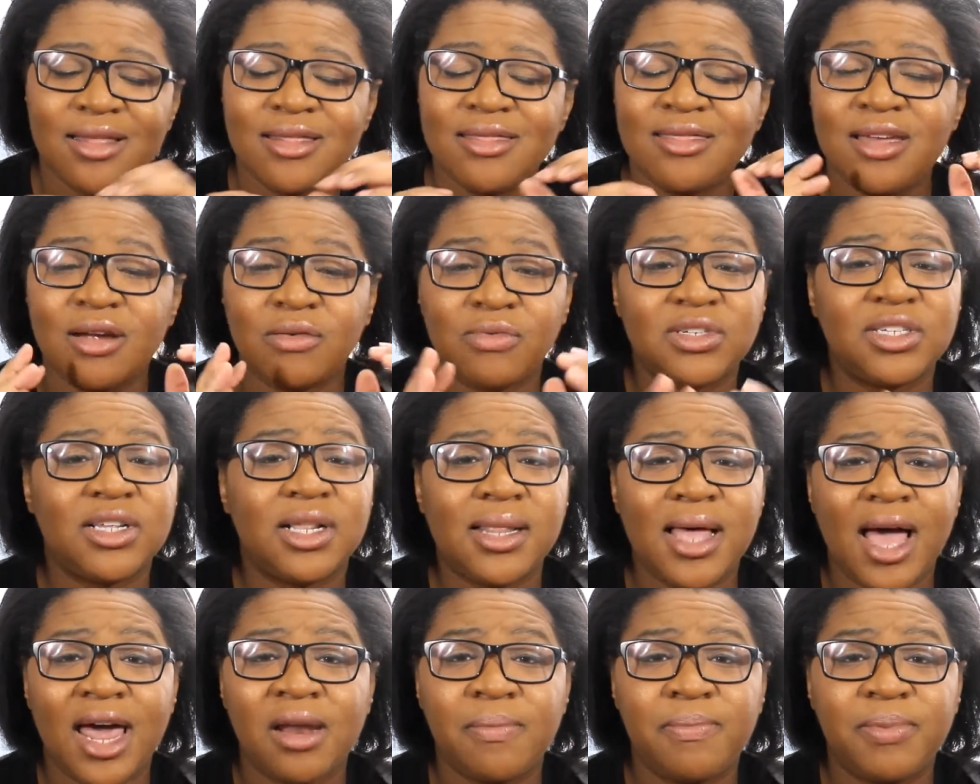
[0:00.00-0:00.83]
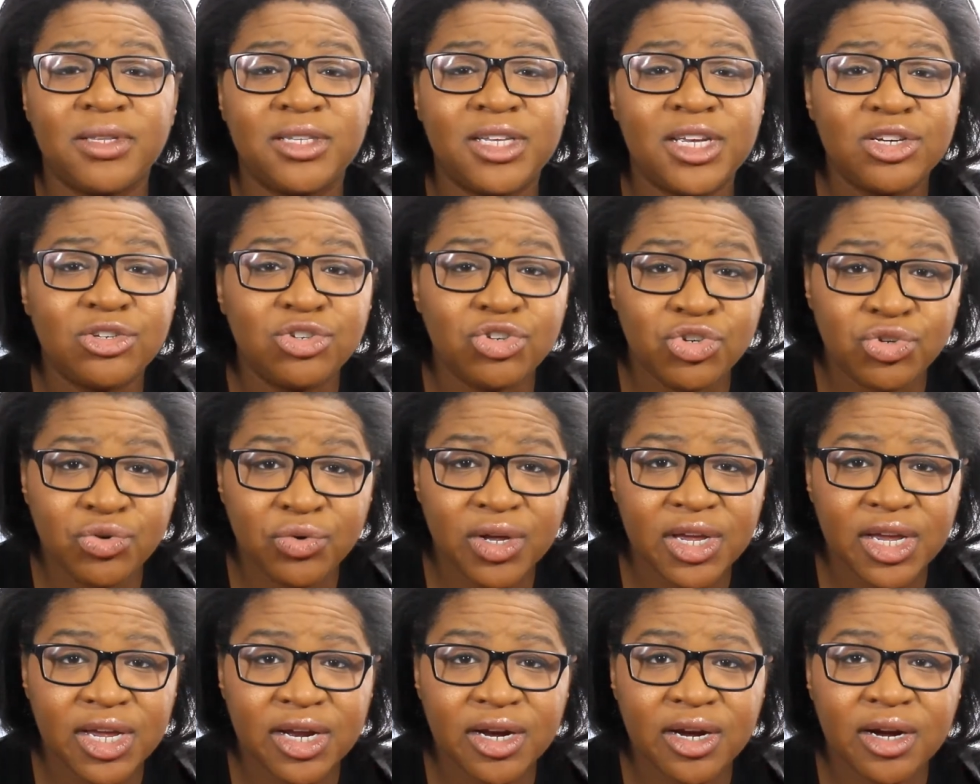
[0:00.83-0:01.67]
There was a lot of potential
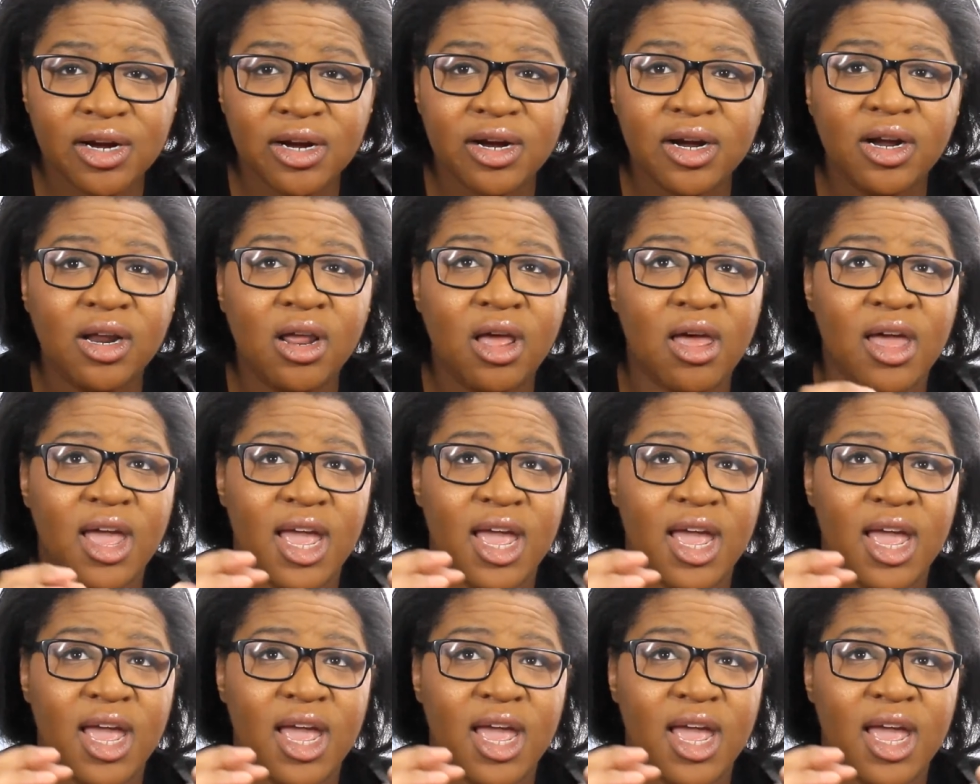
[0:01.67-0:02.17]
here.